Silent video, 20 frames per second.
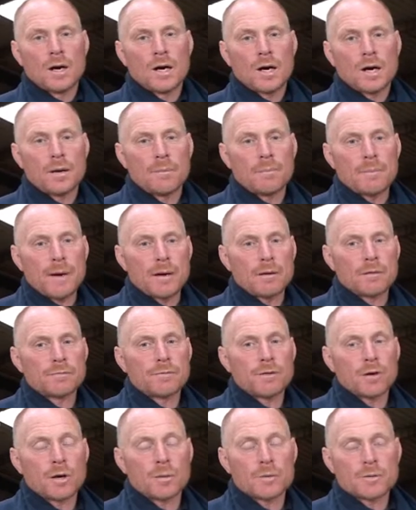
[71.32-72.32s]

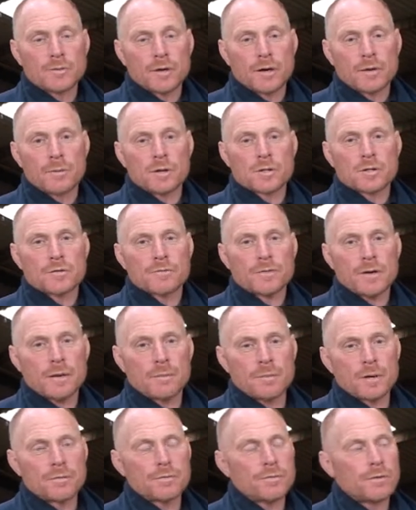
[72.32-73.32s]
Meldon Farm is very much a
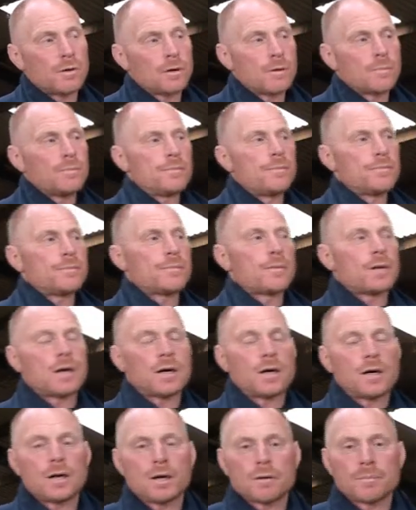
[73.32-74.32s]
family farm.
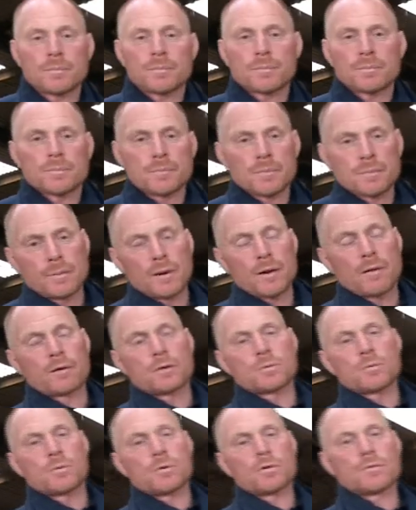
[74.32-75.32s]
My
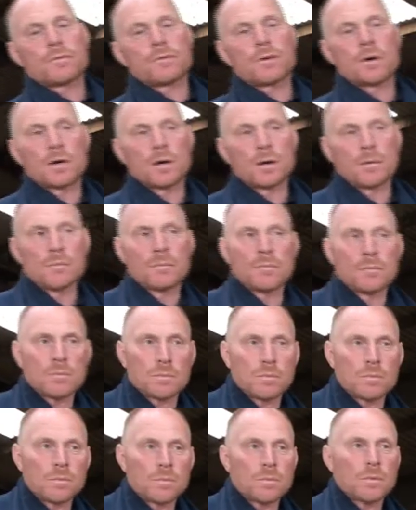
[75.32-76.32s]
parents bought the
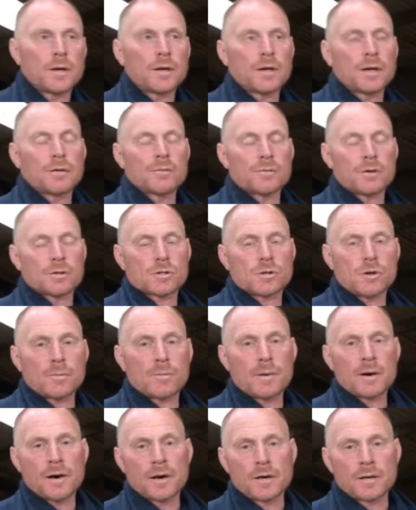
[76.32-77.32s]
farm when they first
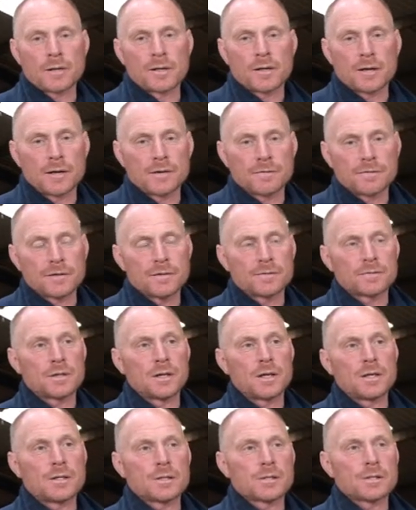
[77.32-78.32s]
got married in the late
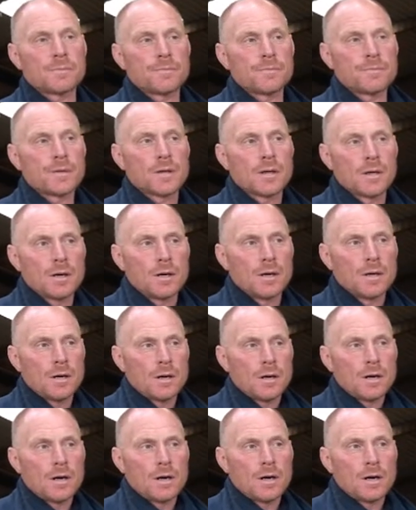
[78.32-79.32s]
50s.
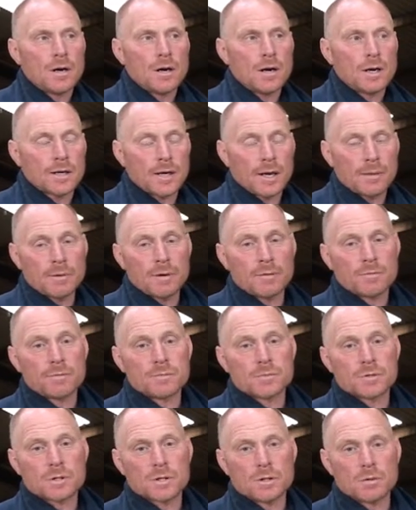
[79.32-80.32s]
I came home
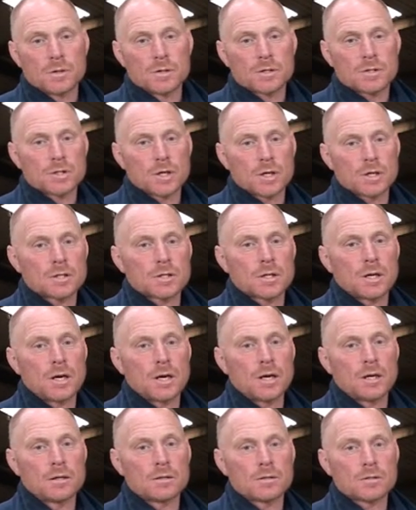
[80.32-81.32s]
from school at
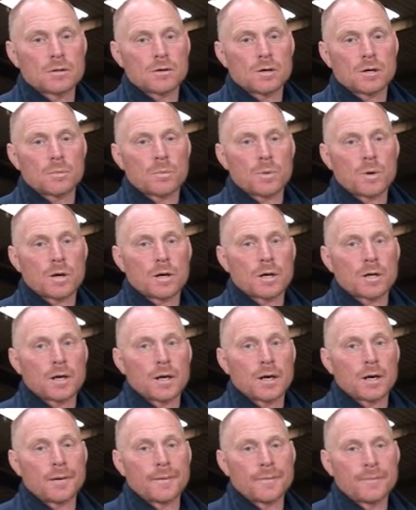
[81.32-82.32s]
16 and started working
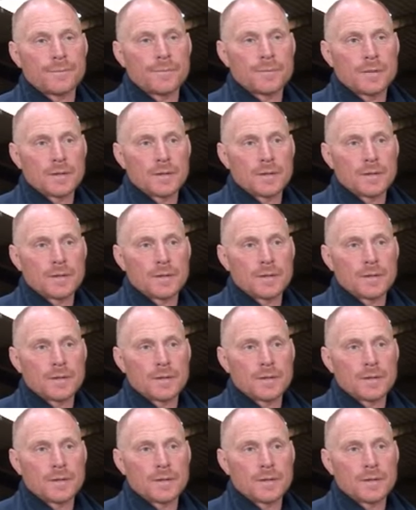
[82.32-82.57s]
here,